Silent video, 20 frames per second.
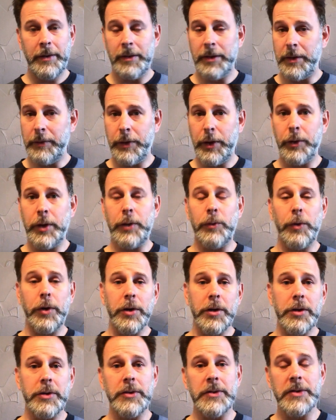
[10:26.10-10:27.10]
The very
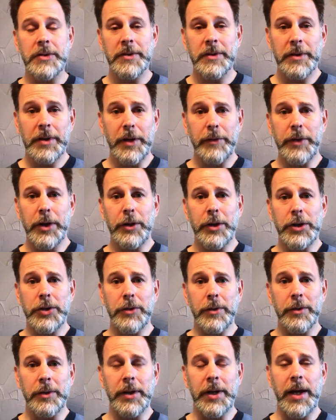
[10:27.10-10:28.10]
words of our
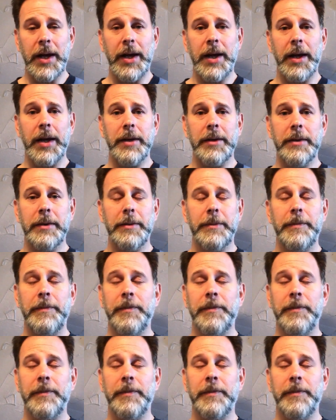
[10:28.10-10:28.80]
eternal God.